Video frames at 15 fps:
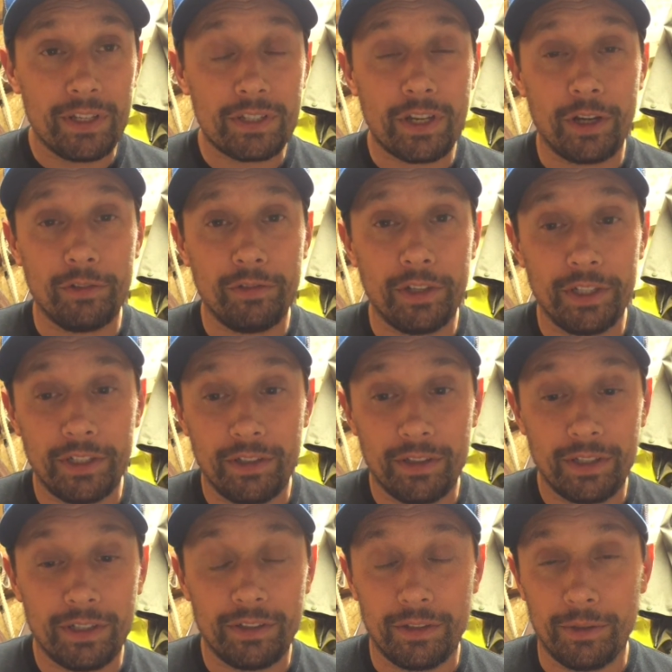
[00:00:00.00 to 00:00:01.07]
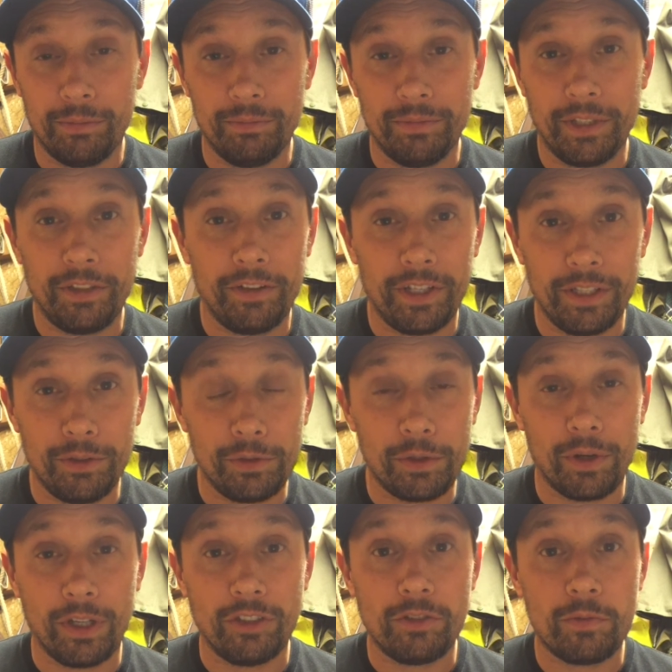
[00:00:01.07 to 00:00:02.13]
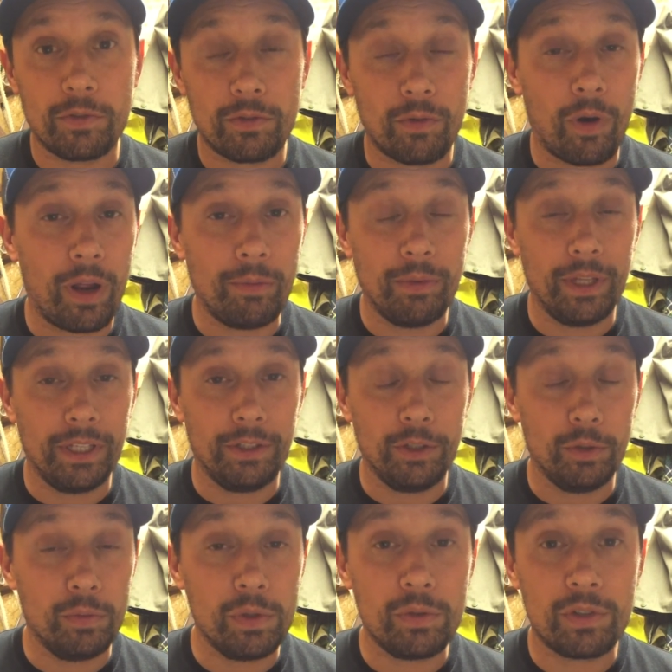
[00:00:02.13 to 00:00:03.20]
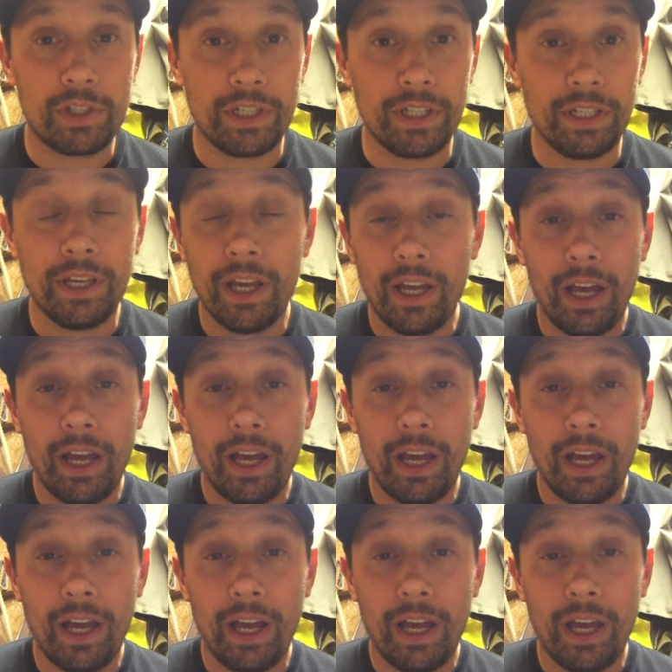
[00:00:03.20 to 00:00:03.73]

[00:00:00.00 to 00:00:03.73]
So hopefully if any of you guys subscribe, then you will see